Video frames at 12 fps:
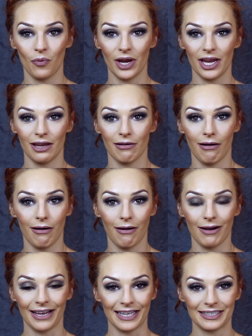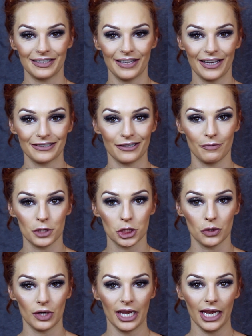we are getting there slowly but
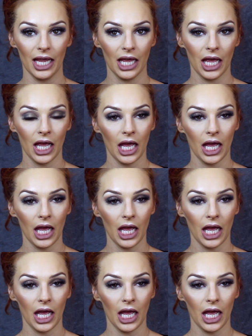surely.